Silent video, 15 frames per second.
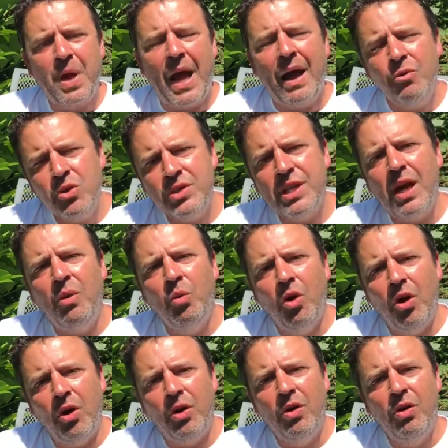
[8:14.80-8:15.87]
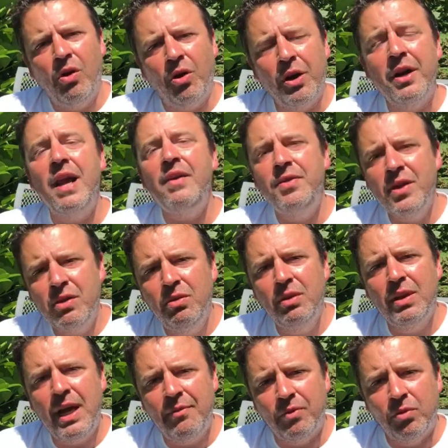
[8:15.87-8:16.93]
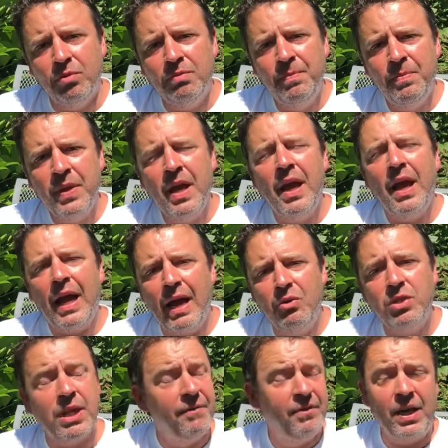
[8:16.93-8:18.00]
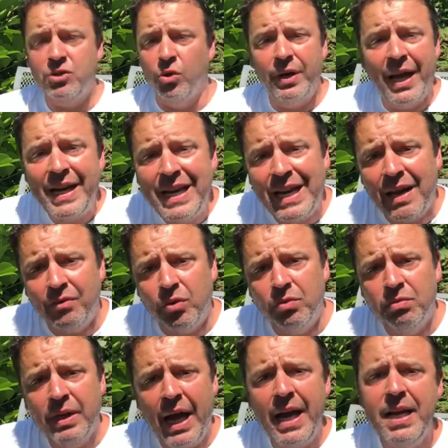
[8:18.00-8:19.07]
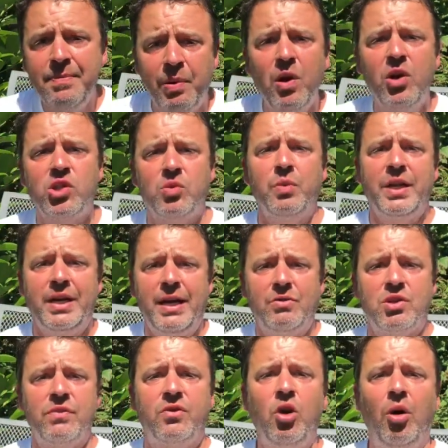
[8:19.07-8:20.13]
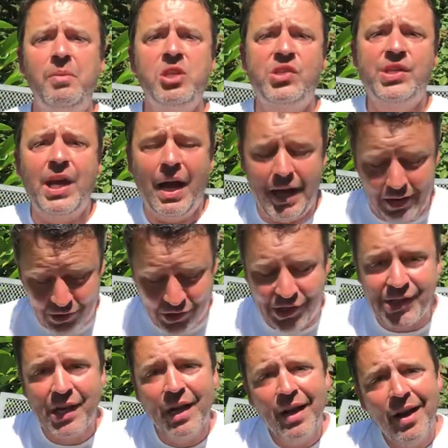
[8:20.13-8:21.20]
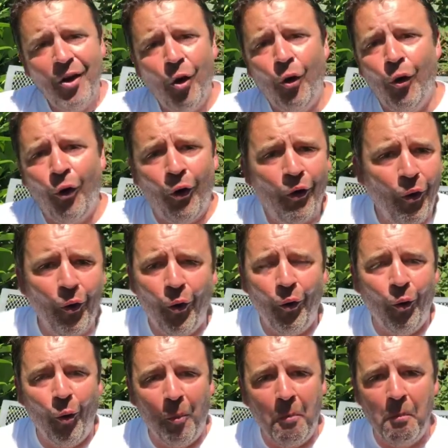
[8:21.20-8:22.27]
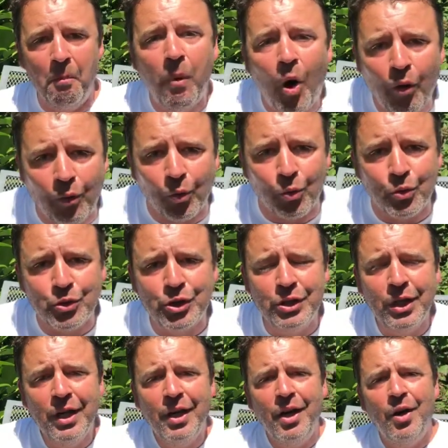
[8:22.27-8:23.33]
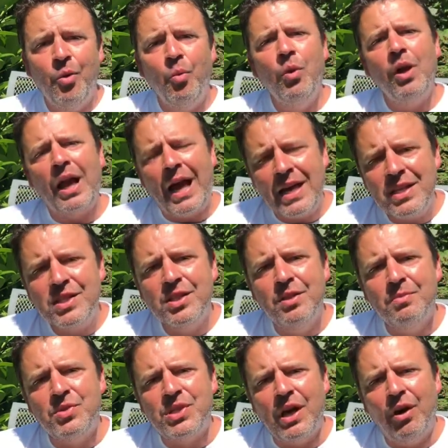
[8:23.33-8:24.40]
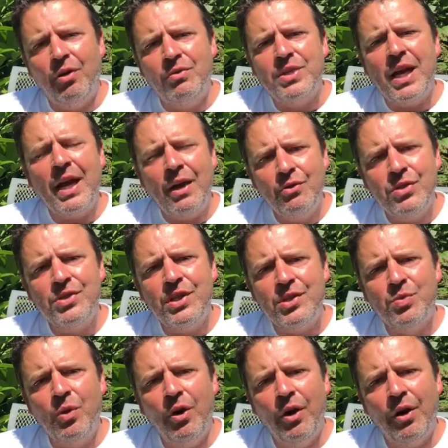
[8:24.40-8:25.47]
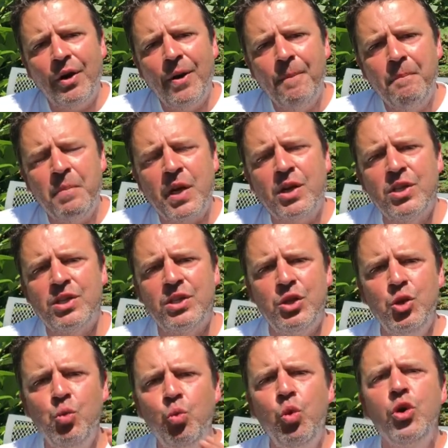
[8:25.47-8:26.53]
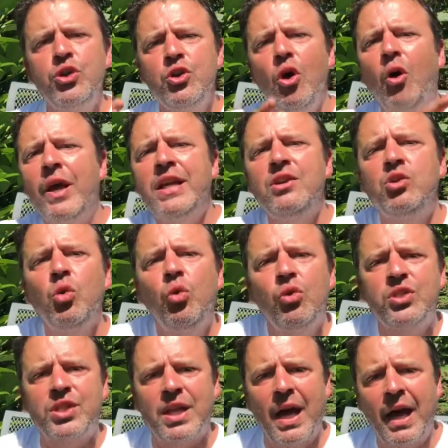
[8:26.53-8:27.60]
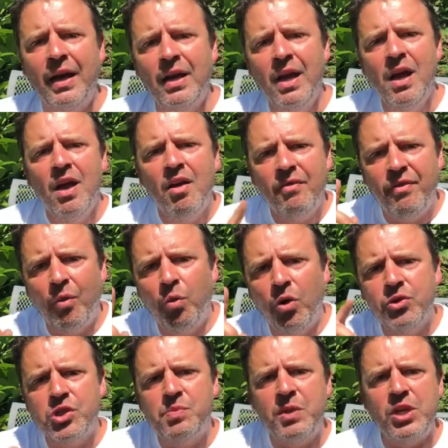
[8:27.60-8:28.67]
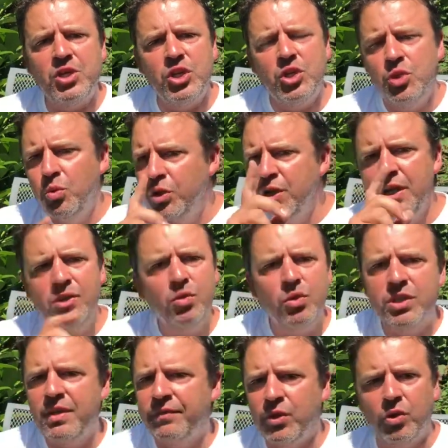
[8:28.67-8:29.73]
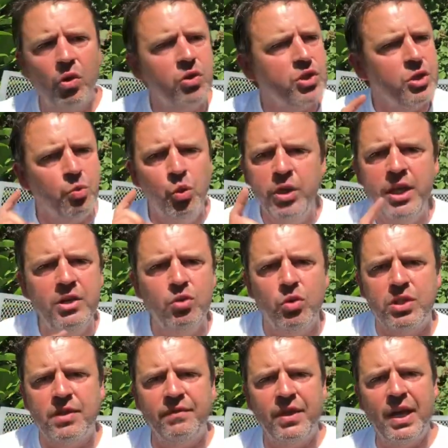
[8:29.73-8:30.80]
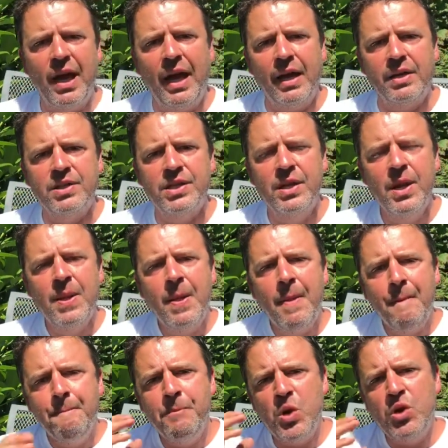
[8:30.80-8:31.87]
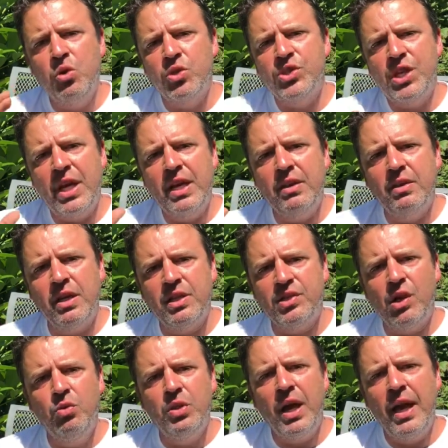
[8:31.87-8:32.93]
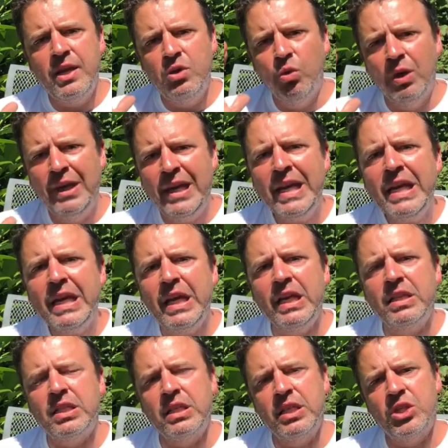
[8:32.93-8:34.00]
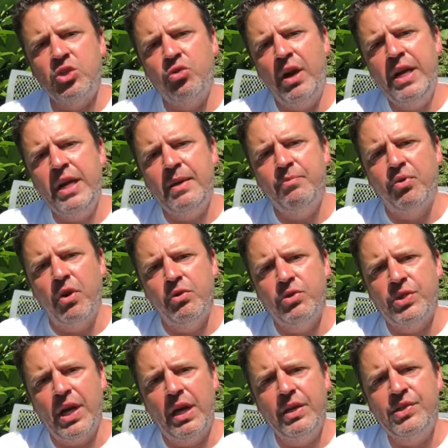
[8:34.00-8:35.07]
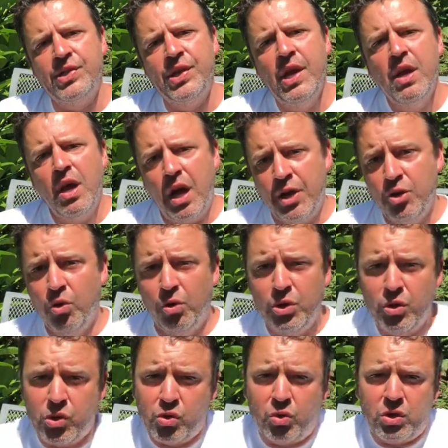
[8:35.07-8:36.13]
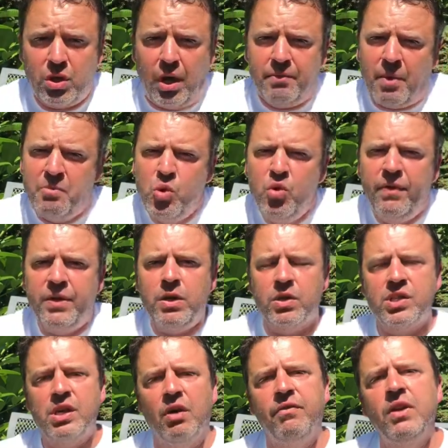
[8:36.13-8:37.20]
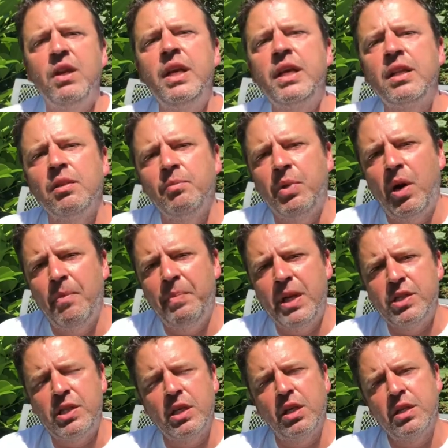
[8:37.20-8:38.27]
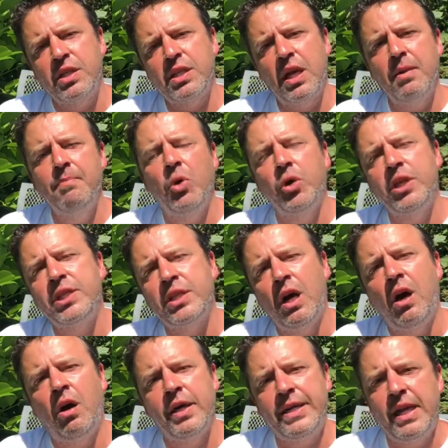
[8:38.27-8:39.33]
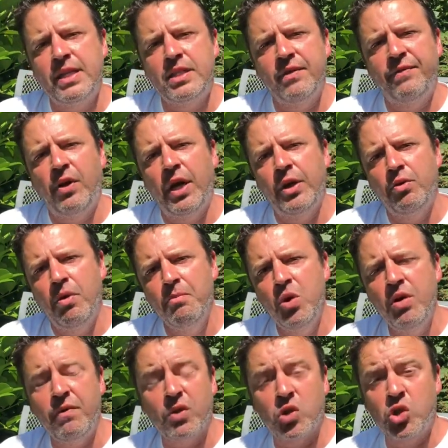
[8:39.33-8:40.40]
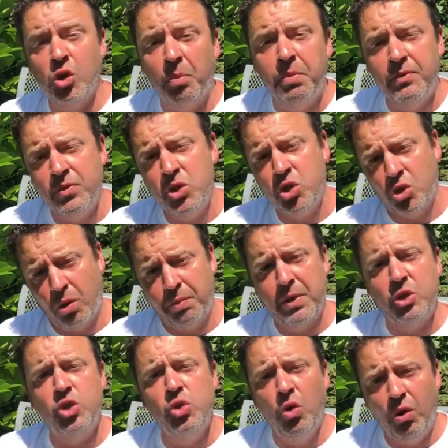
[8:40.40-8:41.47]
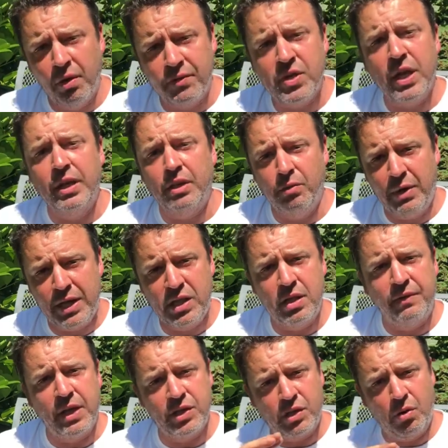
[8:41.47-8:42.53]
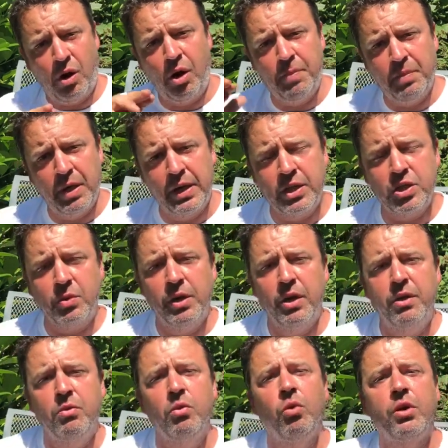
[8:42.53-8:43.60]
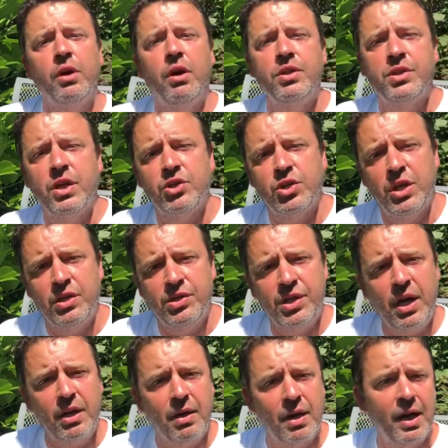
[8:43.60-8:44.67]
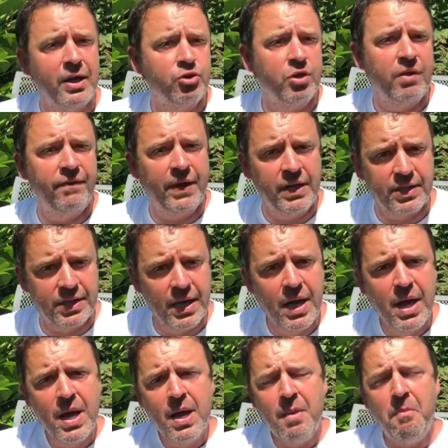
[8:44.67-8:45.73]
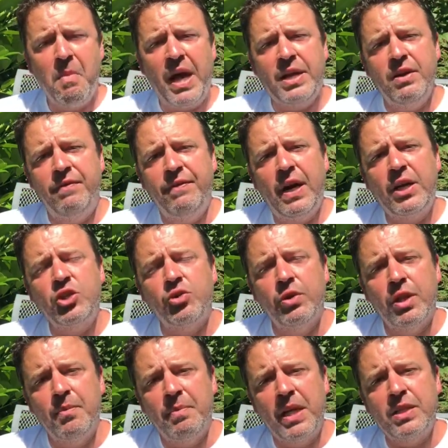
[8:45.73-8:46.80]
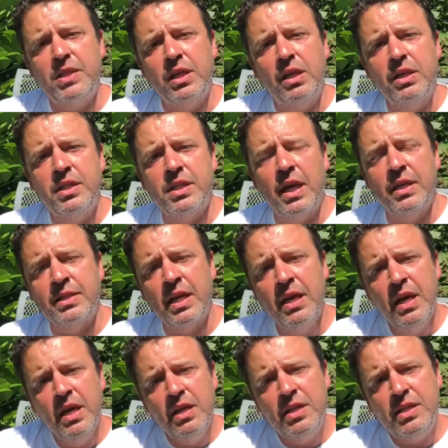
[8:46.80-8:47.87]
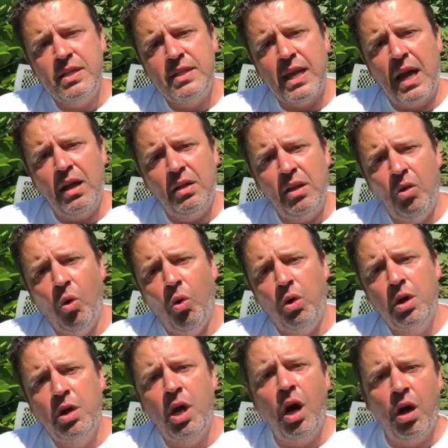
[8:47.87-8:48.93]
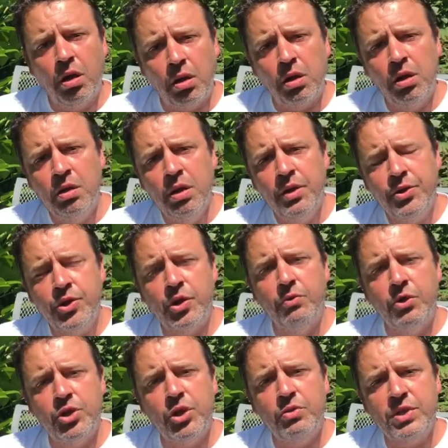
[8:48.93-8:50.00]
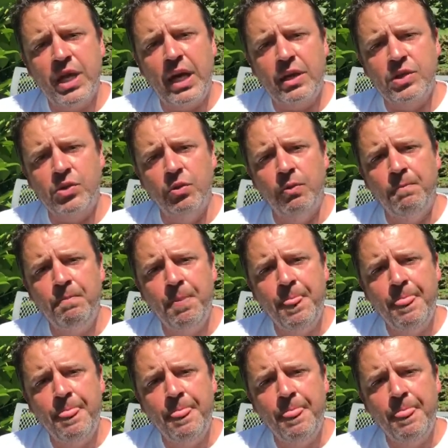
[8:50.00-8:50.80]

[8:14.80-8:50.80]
How does that work? On an ethical level, on any level, any person with an ounce of common sense or morals will ask themselves, how does this work? Because you would not endorse that for one species. You wouldn't endorse it for dogs and you wouldn't endorse it for cats. But you're saying that it's okay, you're linking to this training process, and you're sort of like removing yourself a little by basically saying monitor, identify and remove. You're stopping short of saying the rest of it. So hyperlink to another organization instead, an electric fence manufacturer that basically says sell or cull to reduce hassle.